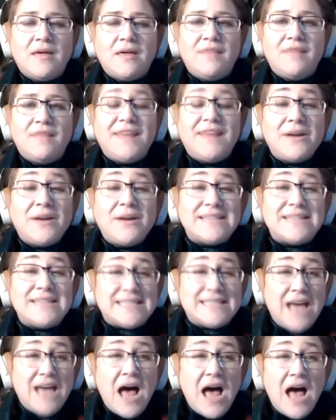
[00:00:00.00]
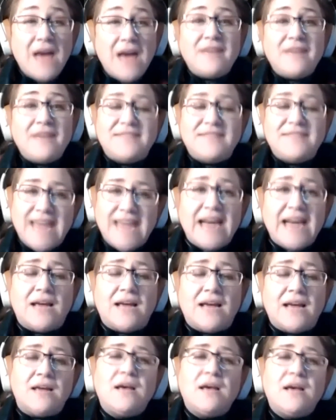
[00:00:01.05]
There is a ton of
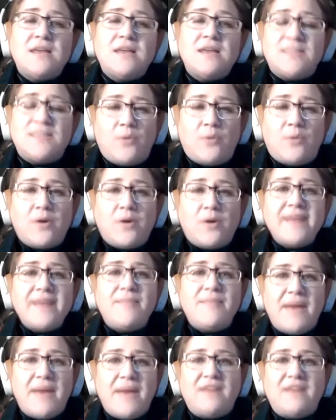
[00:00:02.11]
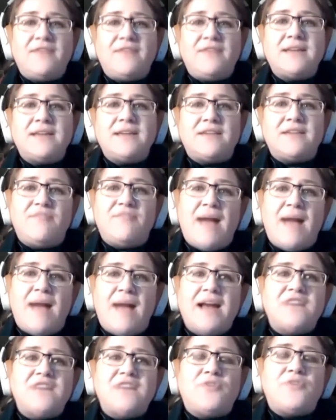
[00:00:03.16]
data supporting the benefit of
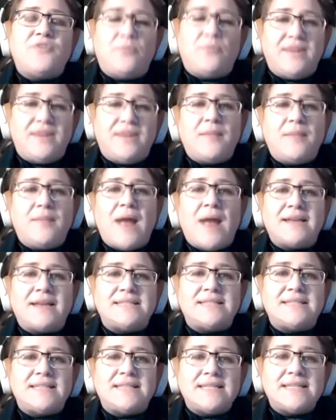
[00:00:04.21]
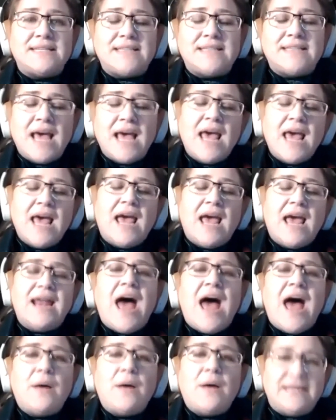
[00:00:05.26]
mindful breathing practices and
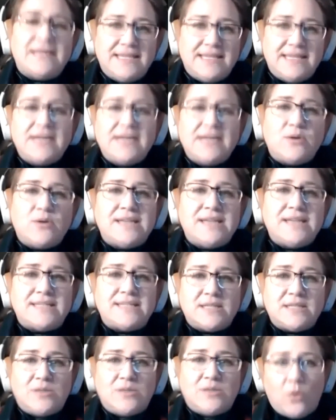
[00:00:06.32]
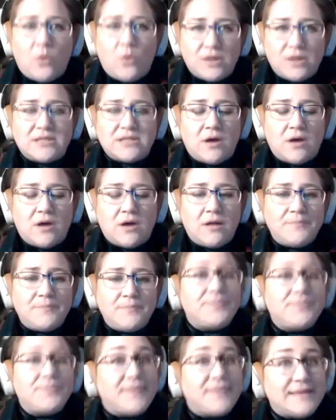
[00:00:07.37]
how it decreases cortisol,
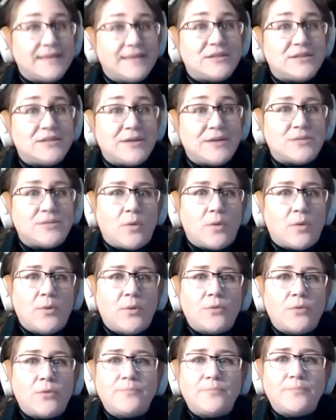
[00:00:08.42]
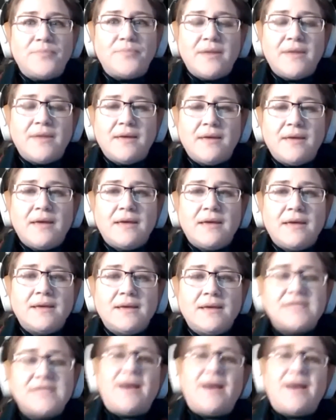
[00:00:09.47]
the stress hormone.
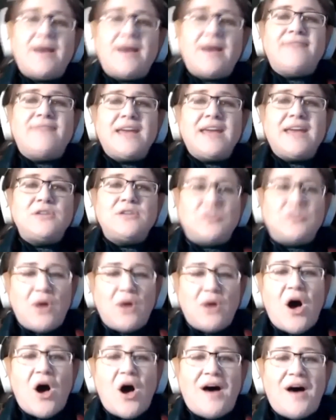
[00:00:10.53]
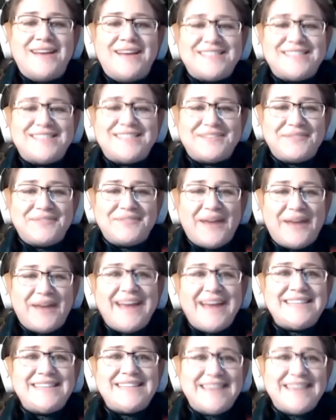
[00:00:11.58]
So I invite you to pause
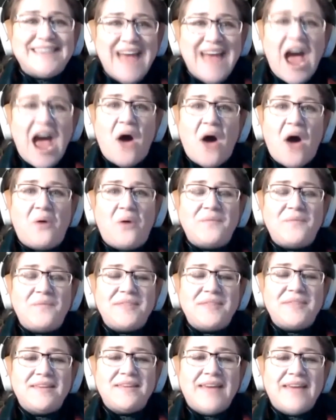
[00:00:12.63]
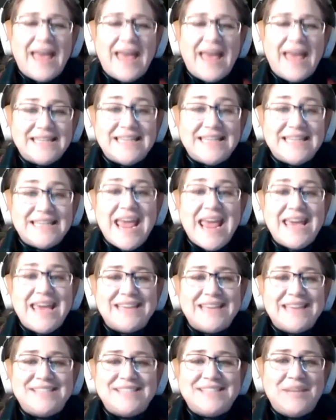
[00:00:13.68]
right now and take
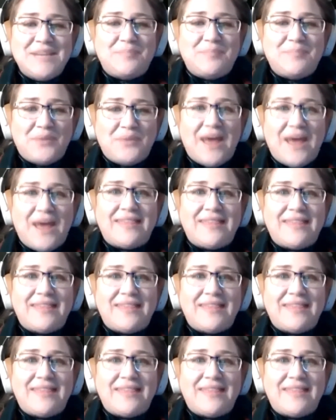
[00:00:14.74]
a deep breath.